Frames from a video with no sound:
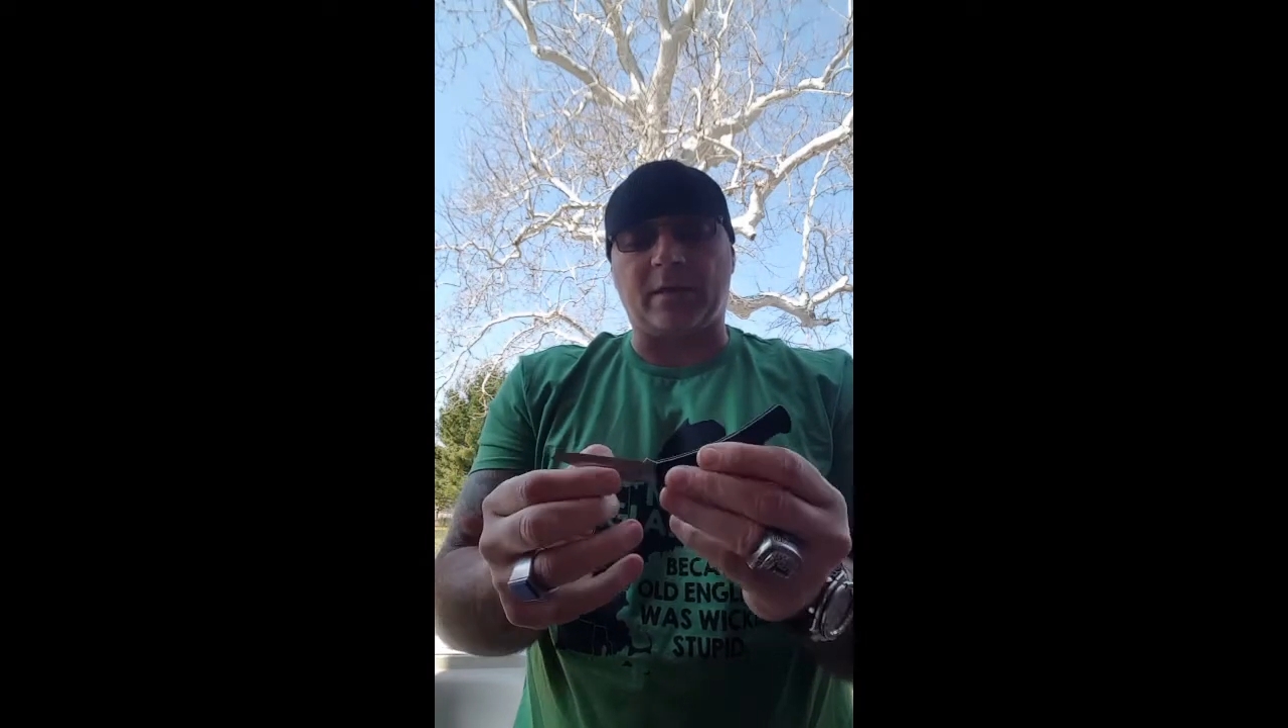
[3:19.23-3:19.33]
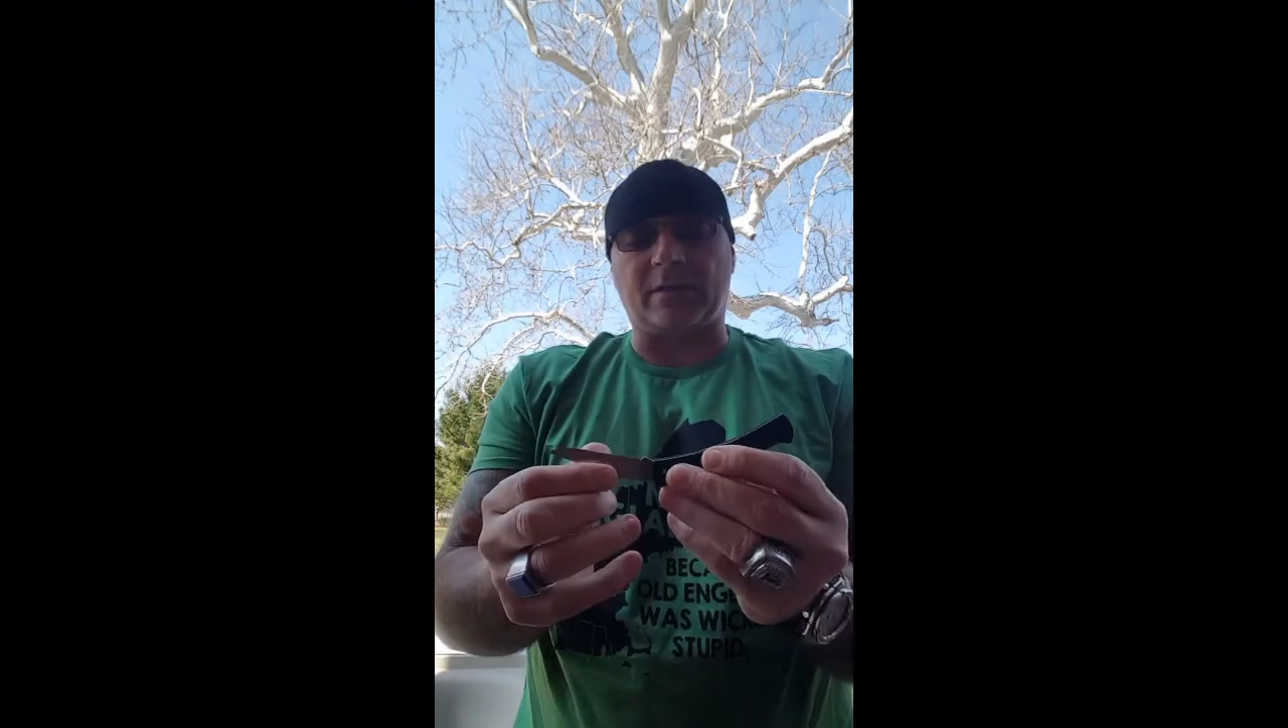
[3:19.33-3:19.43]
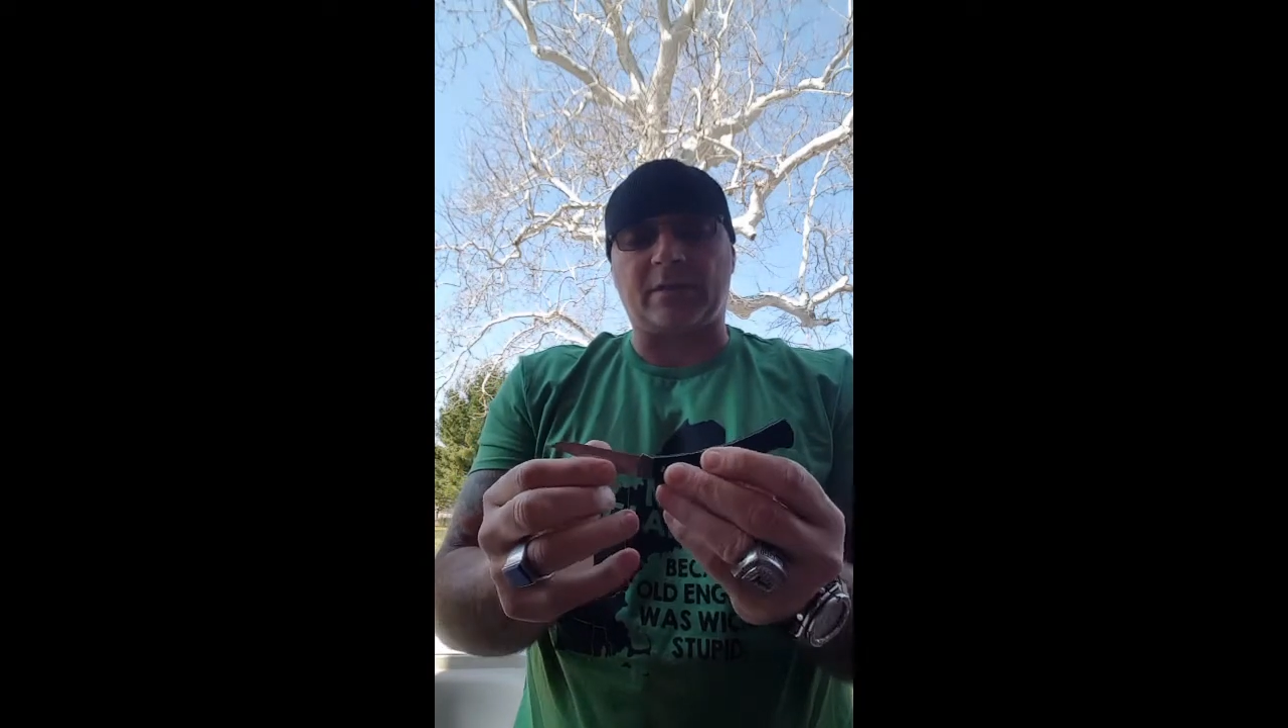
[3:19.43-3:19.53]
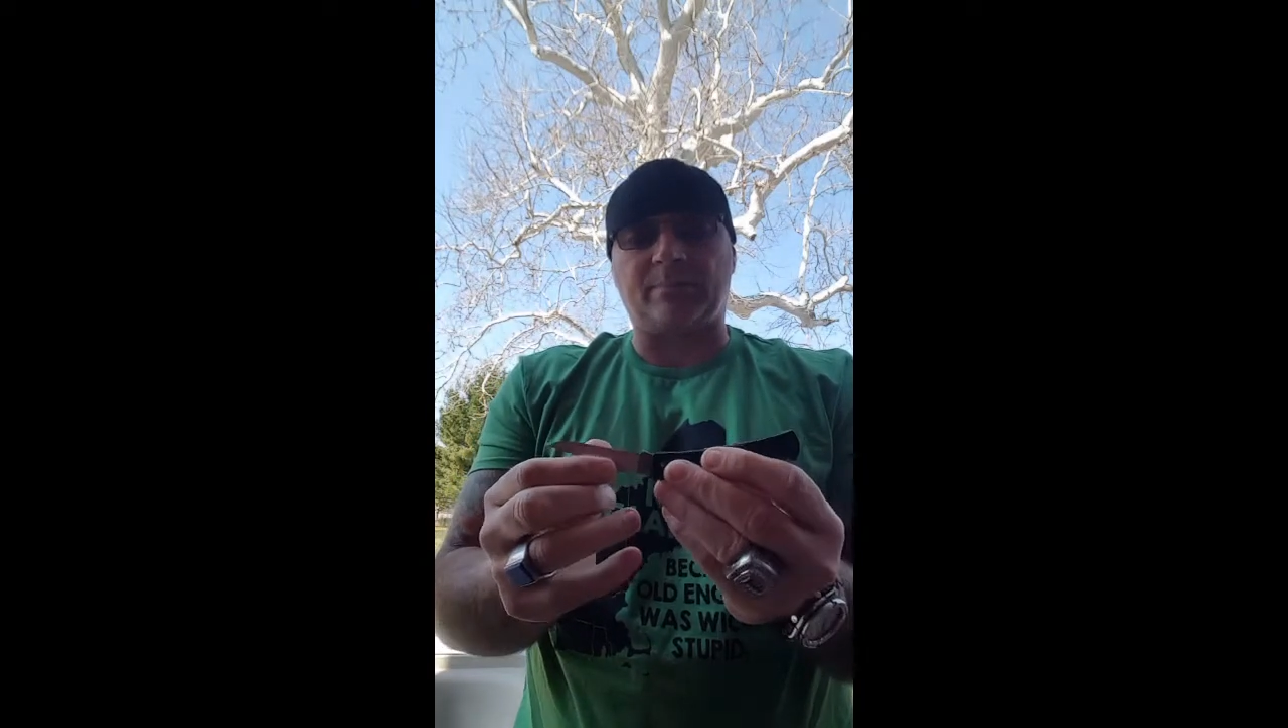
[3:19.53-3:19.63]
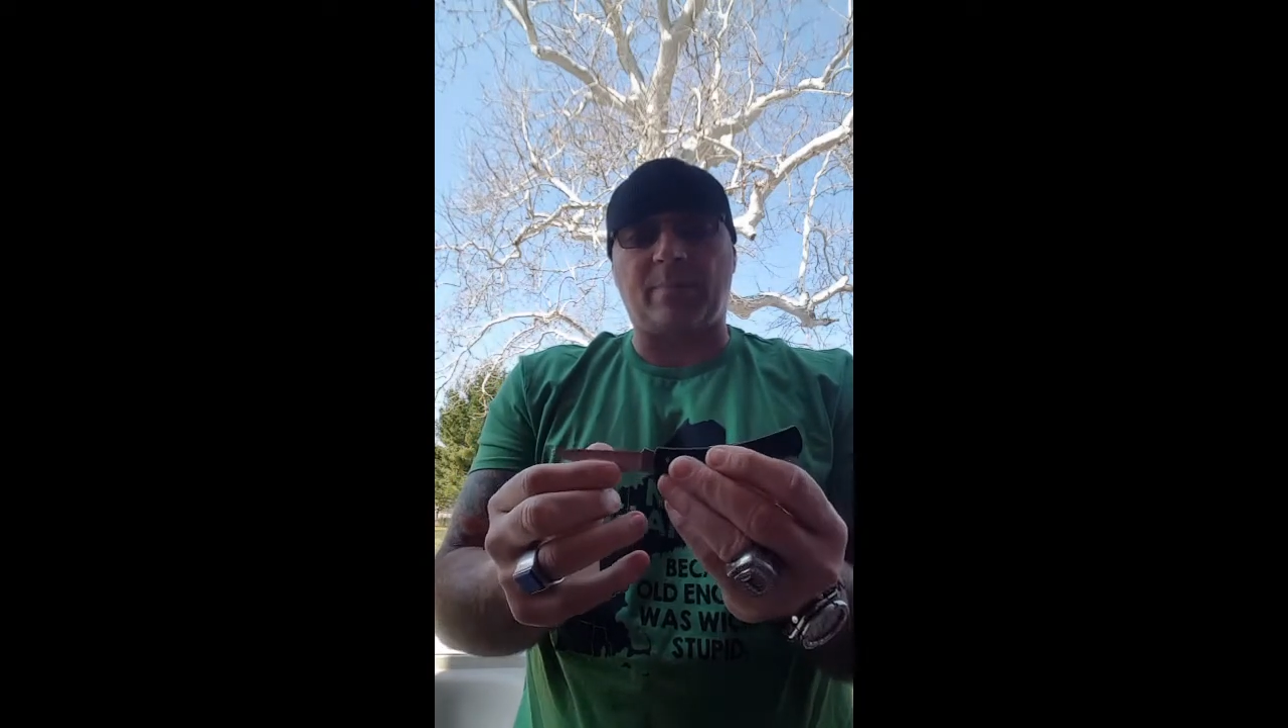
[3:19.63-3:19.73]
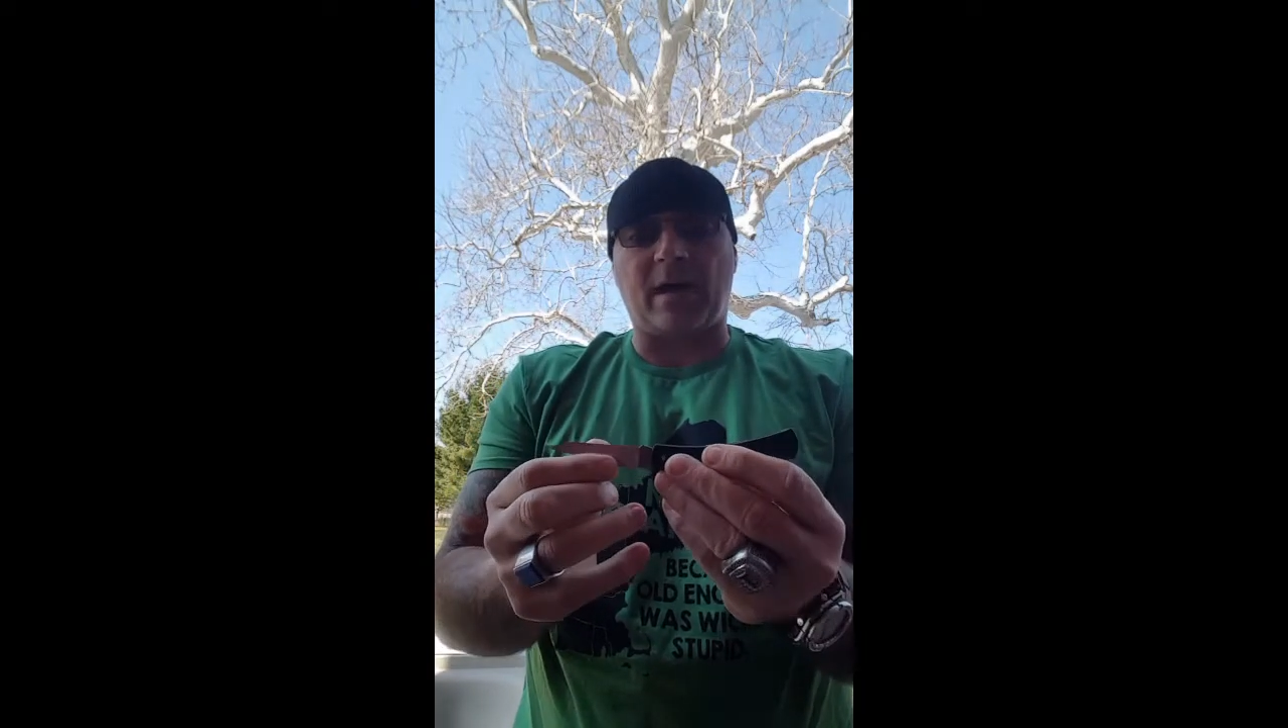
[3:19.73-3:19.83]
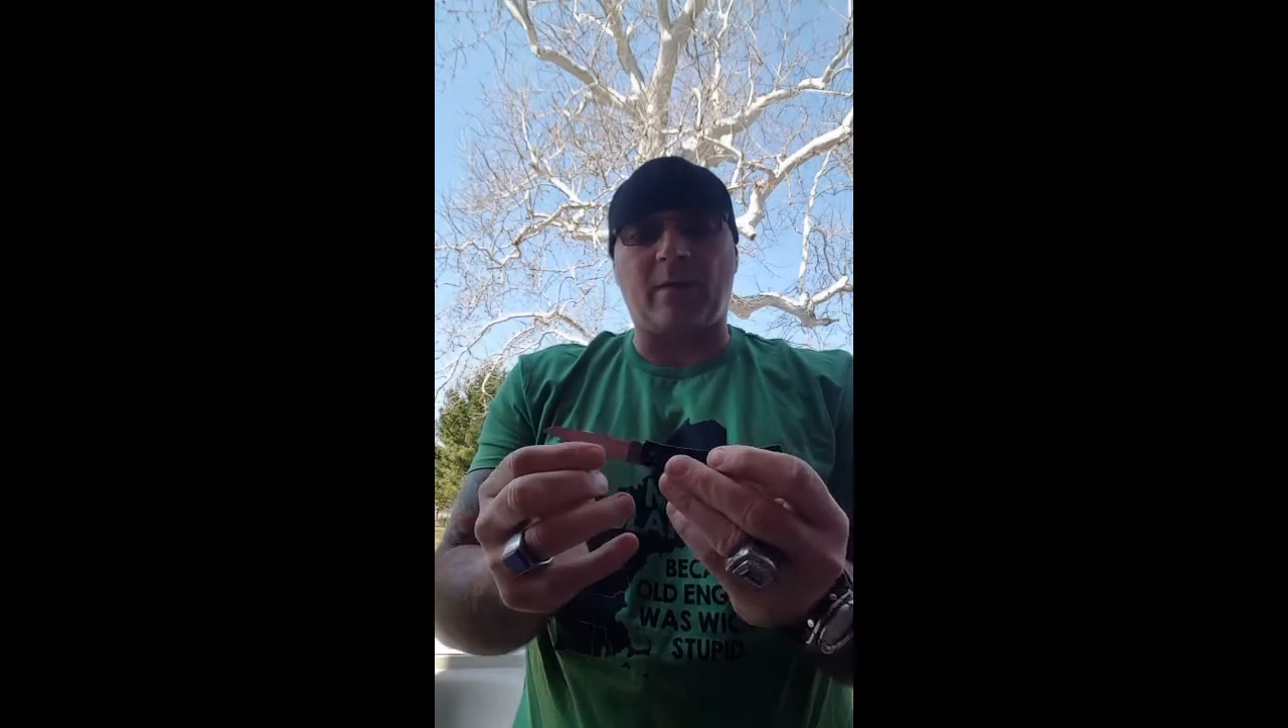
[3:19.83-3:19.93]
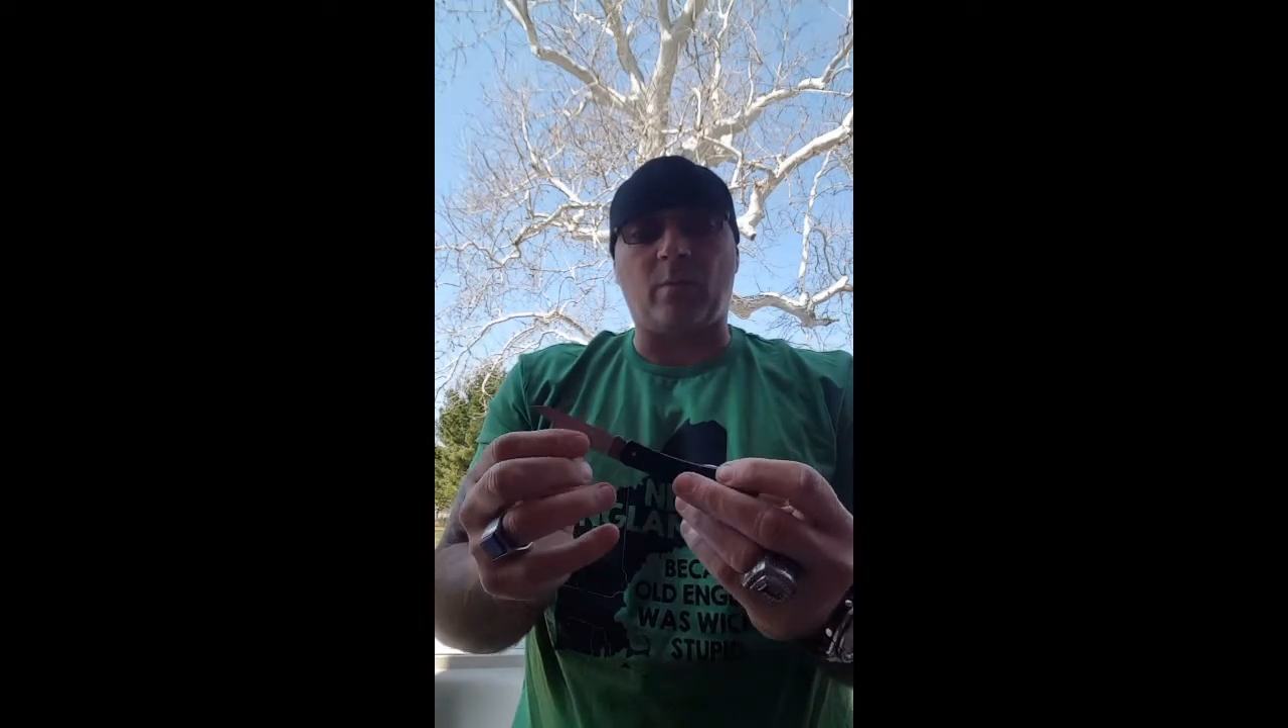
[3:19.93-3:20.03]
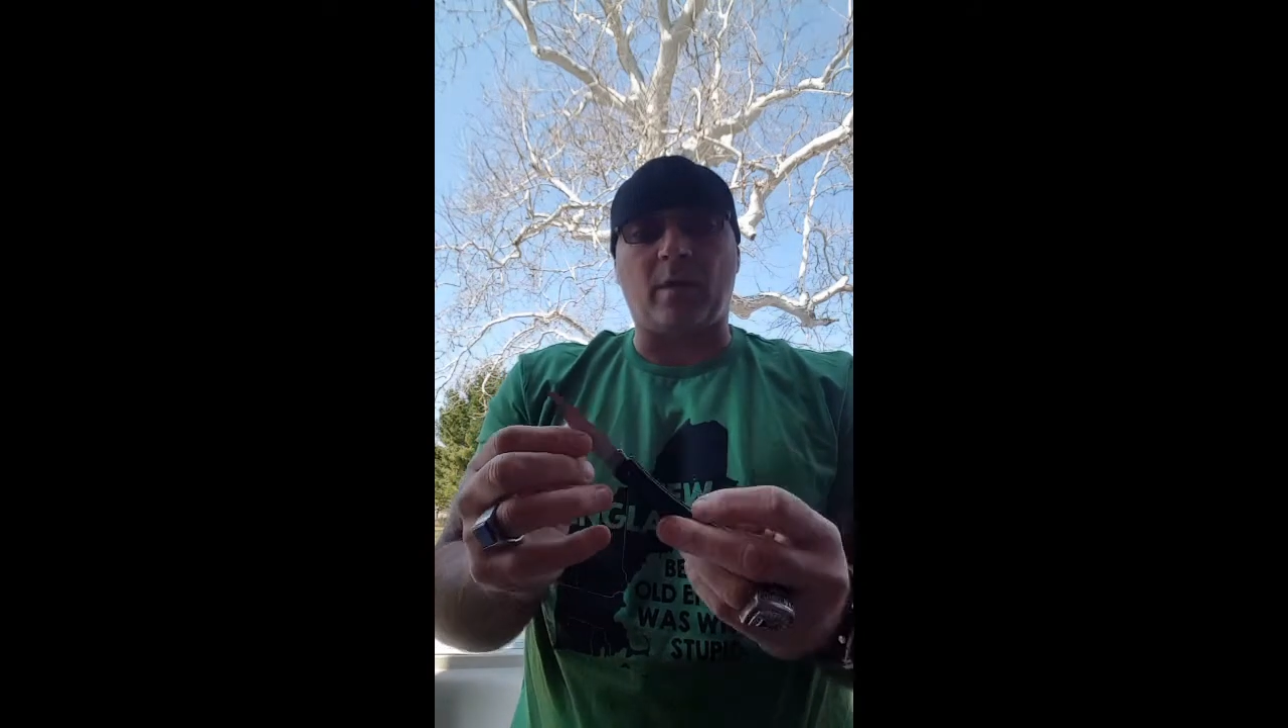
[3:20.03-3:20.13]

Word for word: in a spot